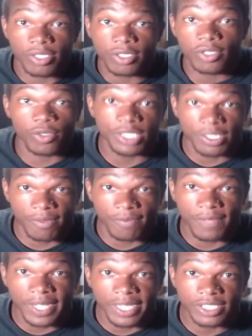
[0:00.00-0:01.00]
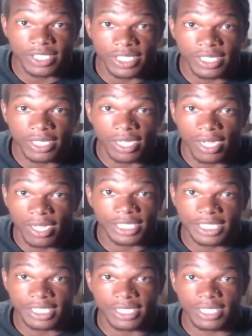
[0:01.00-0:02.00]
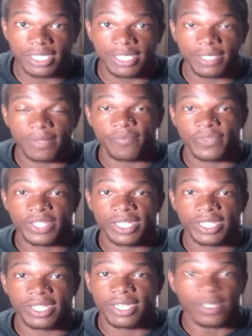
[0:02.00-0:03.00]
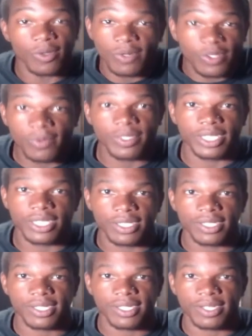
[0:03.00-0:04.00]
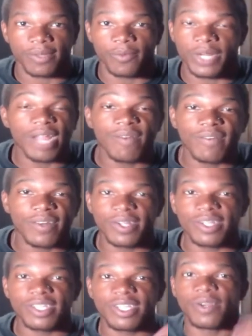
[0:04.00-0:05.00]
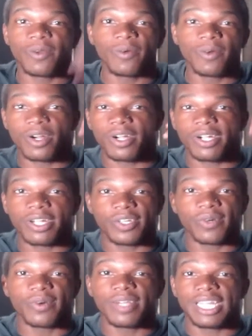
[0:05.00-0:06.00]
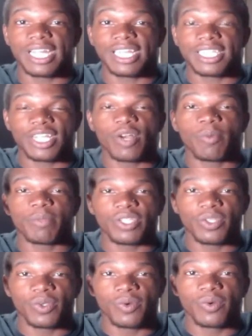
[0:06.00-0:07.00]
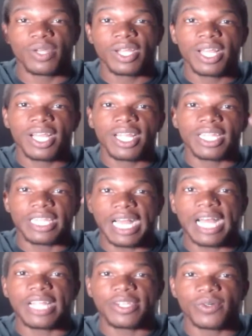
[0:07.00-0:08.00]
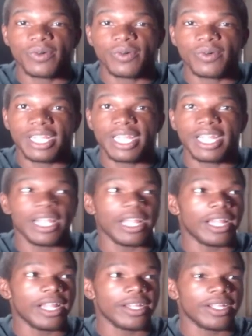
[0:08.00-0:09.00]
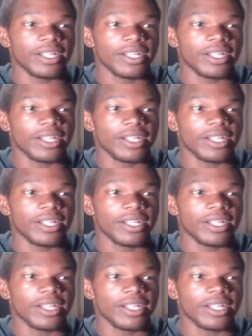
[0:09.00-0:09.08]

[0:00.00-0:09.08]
to some fake shit constantly, don't do it. Whatever you are doing that is helping you not do it and